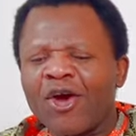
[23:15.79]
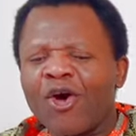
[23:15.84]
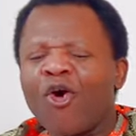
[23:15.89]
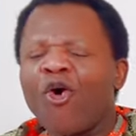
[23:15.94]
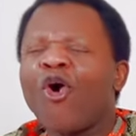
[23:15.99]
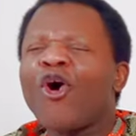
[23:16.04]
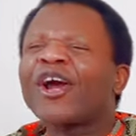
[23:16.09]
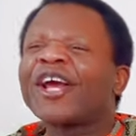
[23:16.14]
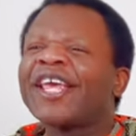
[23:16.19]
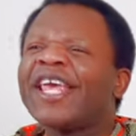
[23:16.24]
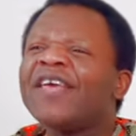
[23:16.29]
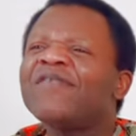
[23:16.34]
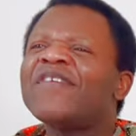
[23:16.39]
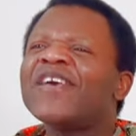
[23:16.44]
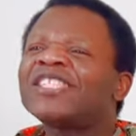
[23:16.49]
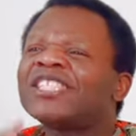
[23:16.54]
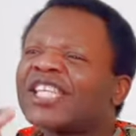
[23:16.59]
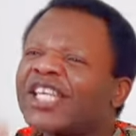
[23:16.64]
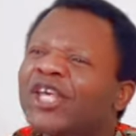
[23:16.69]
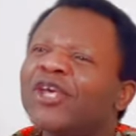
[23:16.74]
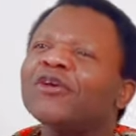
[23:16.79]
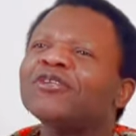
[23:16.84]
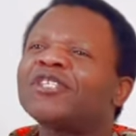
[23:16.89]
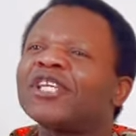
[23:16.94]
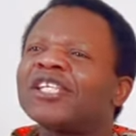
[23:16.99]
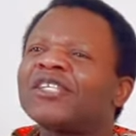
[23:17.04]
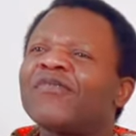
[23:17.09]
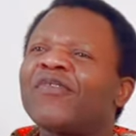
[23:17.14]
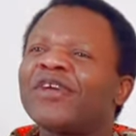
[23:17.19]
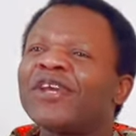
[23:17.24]
or give
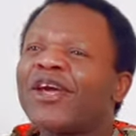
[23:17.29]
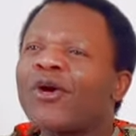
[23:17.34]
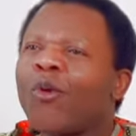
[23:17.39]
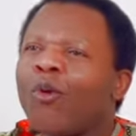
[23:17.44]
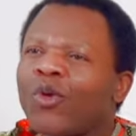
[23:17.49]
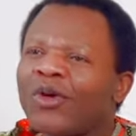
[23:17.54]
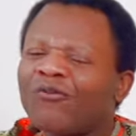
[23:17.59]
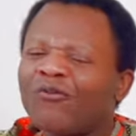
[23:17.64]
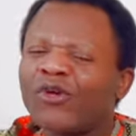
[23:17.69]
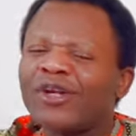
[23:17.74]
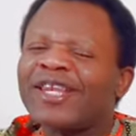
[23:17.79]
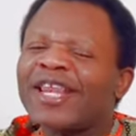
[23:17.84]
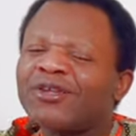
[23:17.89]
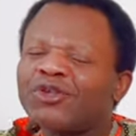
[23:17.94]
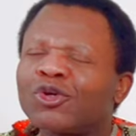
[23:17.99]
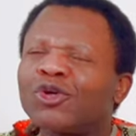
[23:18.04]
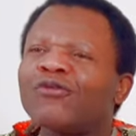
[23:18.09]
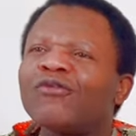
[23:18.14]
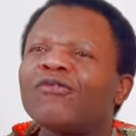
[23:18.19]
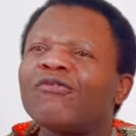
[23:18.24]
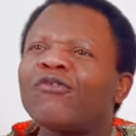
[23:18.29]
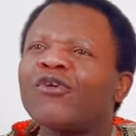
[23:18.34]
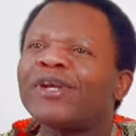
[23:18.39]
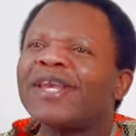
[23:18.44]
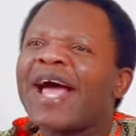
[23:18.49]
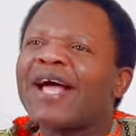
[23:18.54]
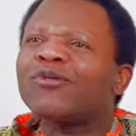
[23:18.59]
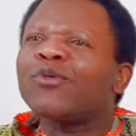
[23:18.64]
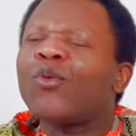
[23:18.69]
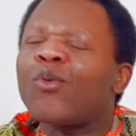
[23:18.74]
excuses for
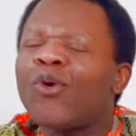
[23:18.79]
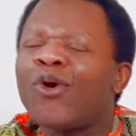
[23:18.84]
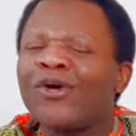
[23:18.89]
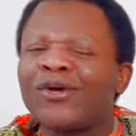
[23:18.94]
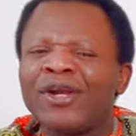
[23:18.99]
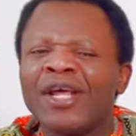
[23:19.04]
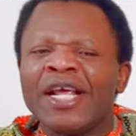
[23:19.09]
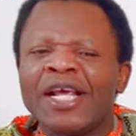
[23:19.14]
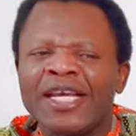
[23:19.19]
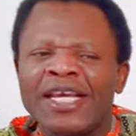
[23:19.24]
that one